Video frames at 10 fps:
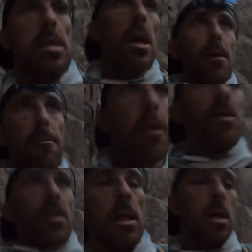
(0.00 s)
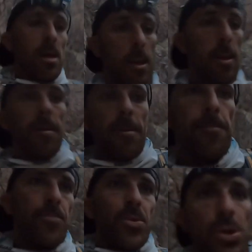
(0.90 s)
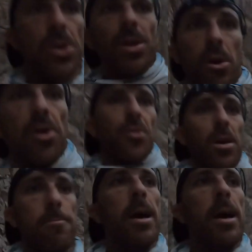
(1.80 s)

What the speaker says: uphill to the North Rim.